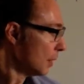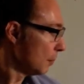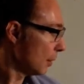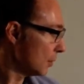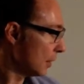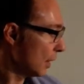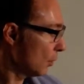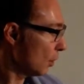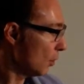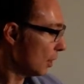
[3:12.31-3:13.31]
Because to get
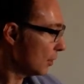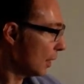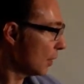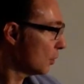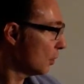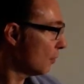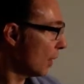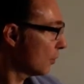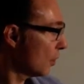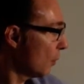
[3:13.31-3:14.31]
the unit tangent
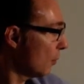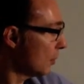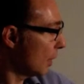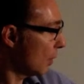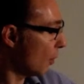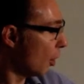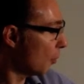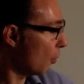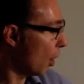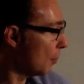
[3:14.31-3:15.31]
vector, we would take r
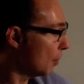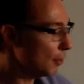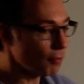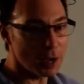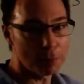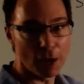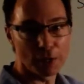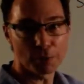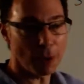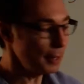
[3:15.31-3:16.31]
prime and divide by
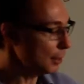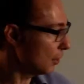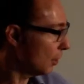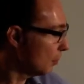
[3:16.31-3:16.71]
its magnitude,